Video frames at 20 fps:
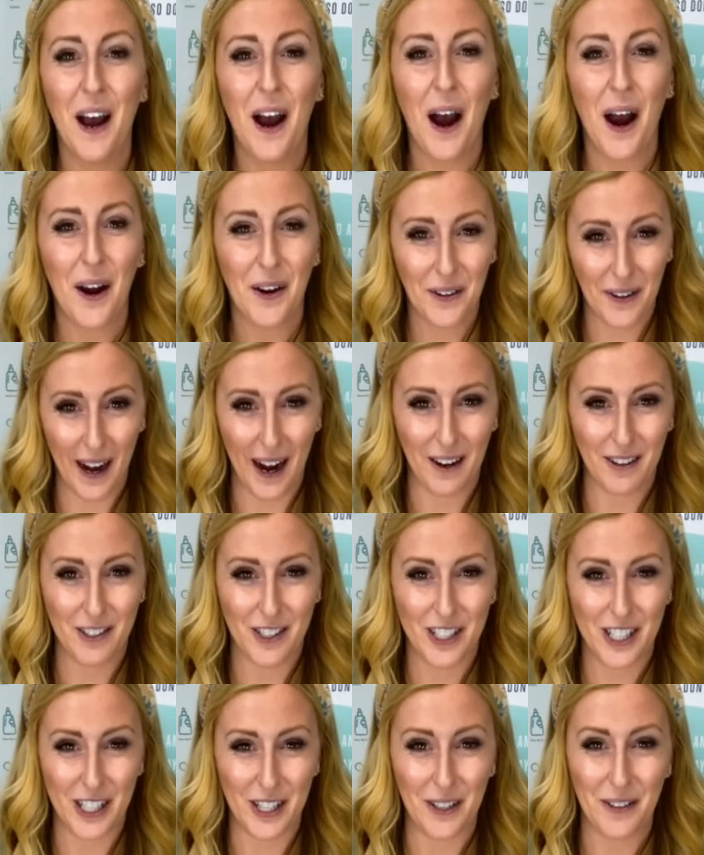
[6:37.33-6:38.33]

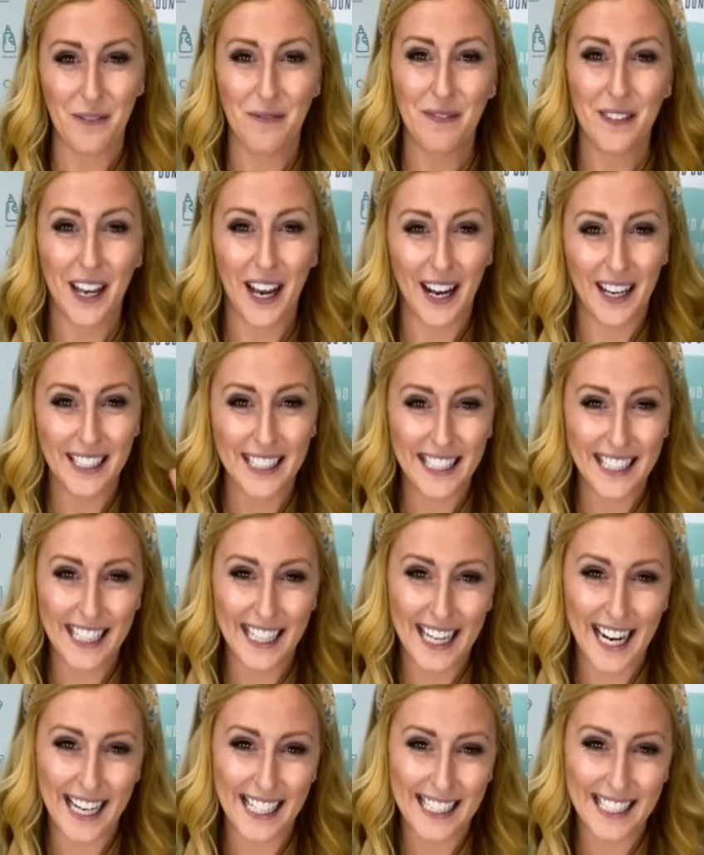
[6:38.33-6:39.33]
around you. I'll see you
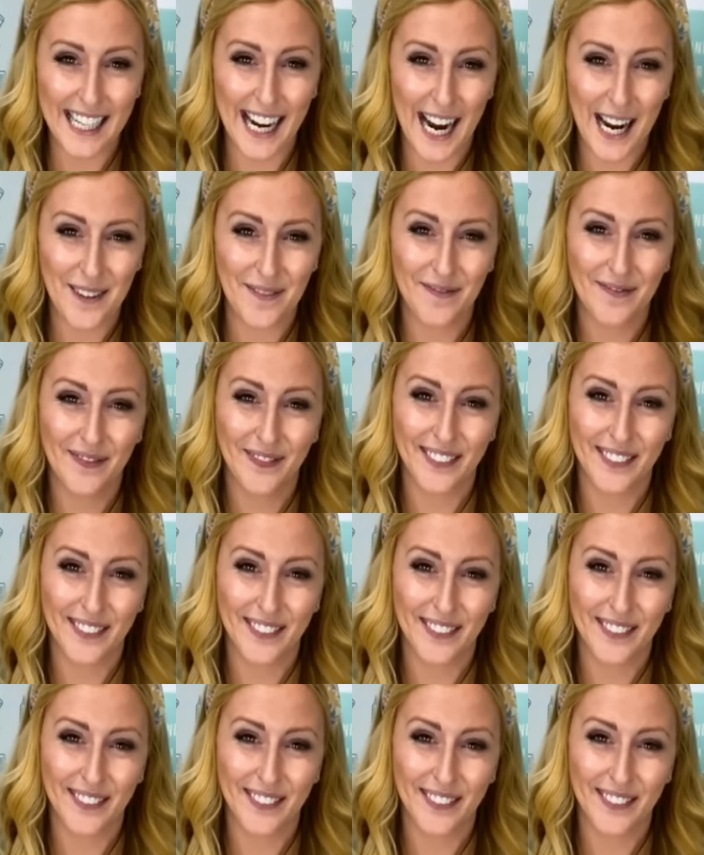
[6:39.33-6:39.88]
next time.